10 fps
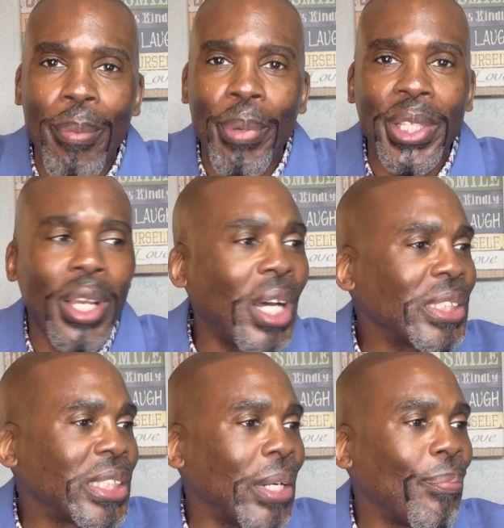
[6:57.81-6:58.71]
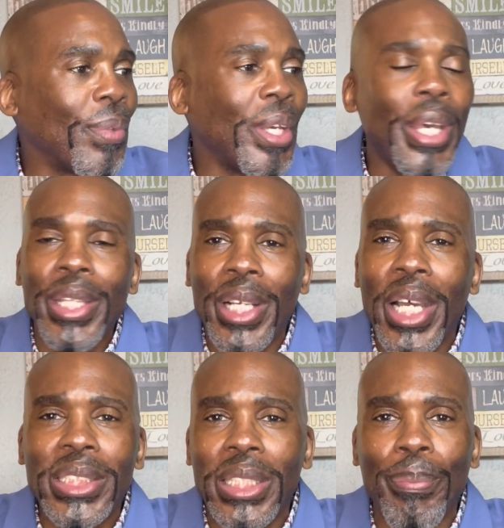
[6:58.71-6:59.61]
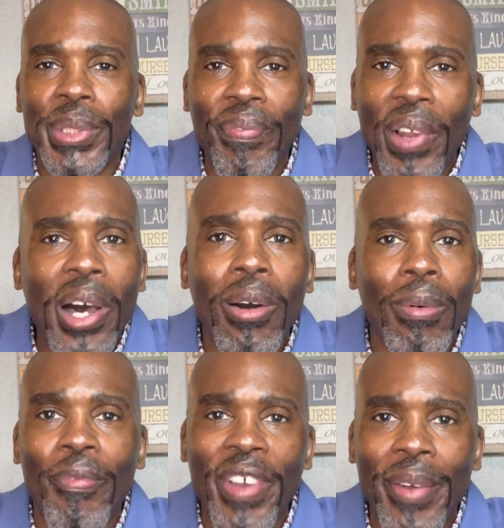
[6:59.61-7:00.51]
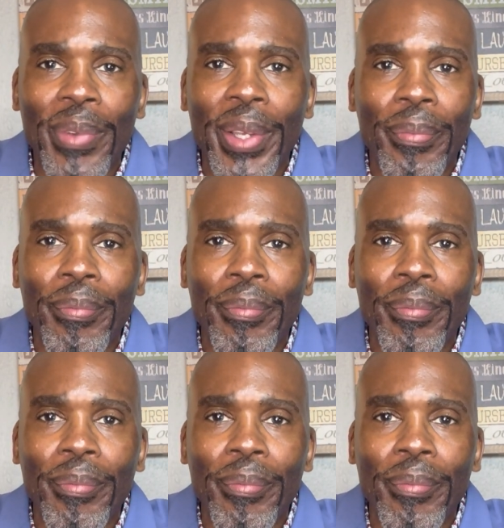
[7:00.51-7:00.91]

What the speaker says: But the concept is flawed, family.